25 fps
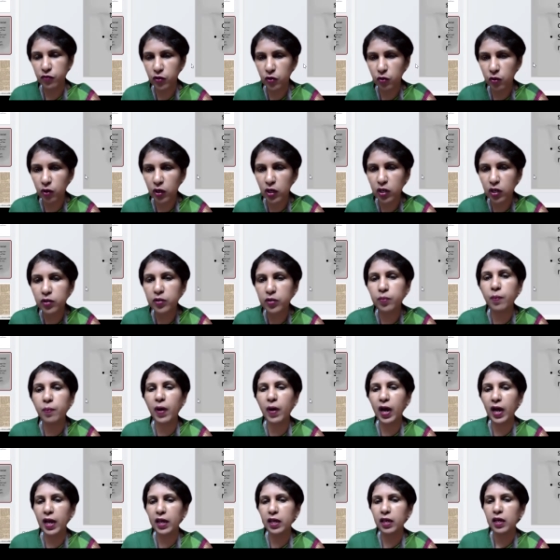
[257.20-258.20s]
fueled
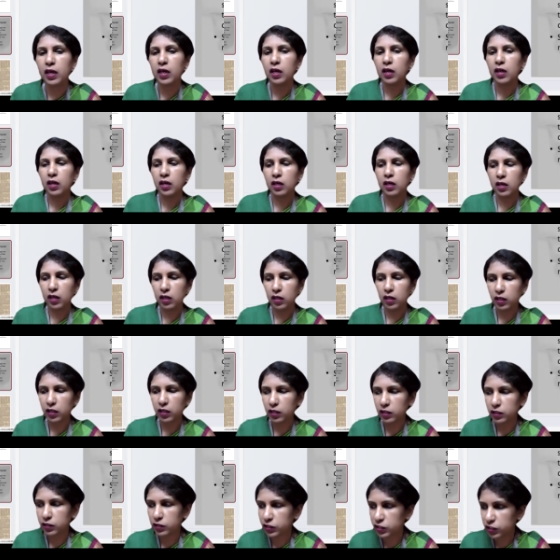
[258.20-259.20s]
by
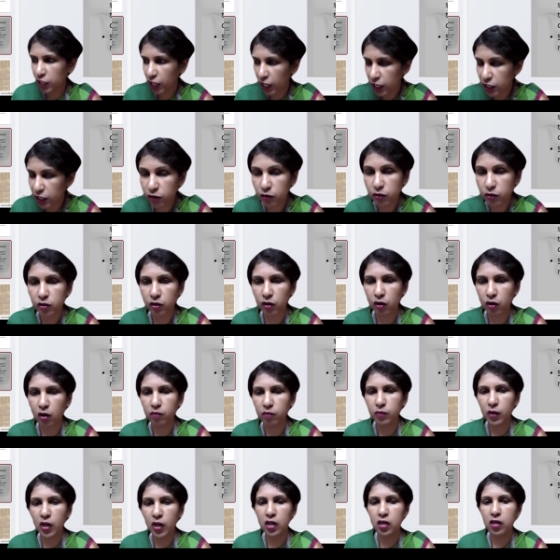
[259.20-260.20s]
childhood
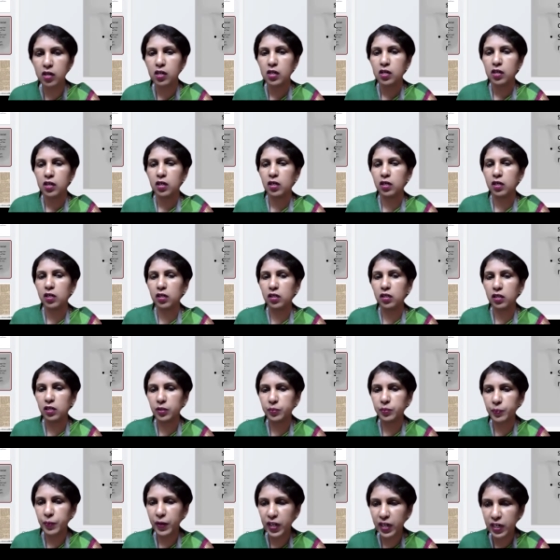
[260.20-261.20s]
trauma,
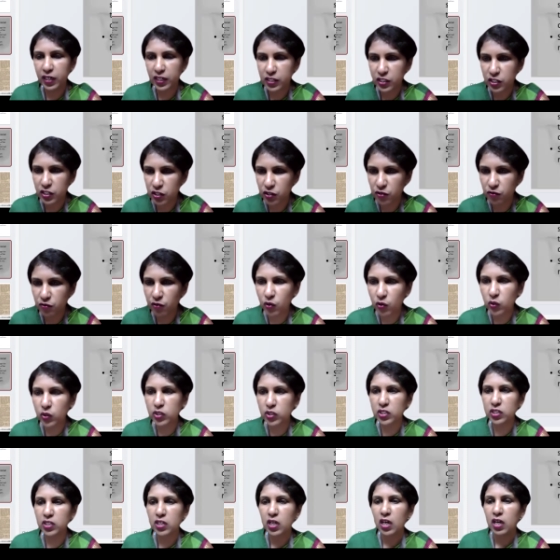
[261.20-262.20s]
her parents'
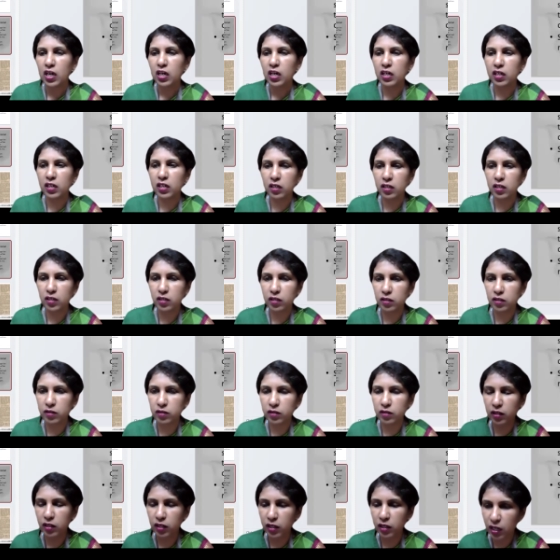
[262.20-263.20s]
divorce,
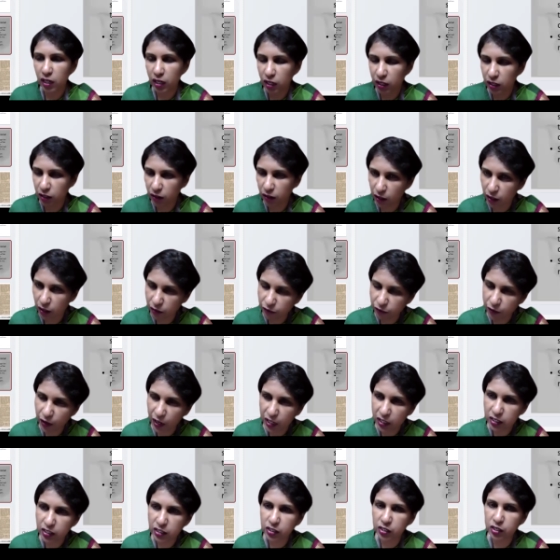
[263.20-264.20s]
her
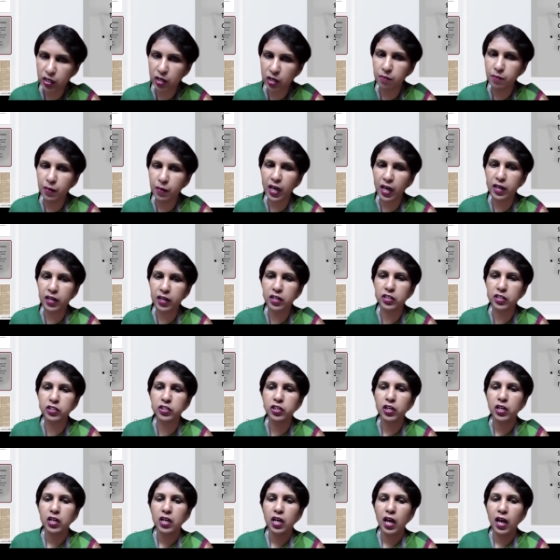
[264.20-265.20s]
father's
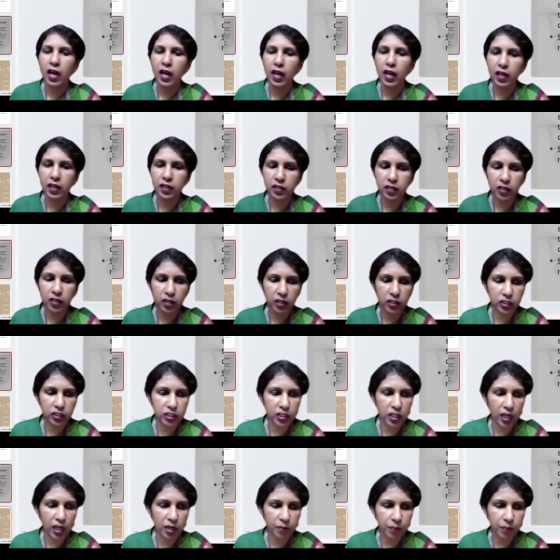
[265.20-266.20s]
remarriage, and
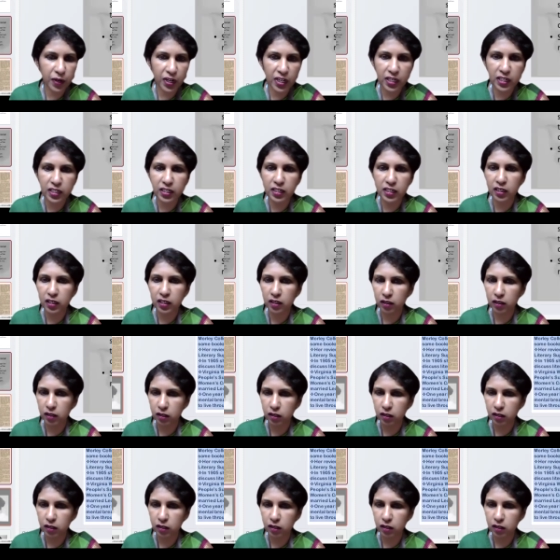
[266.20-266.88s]
she had many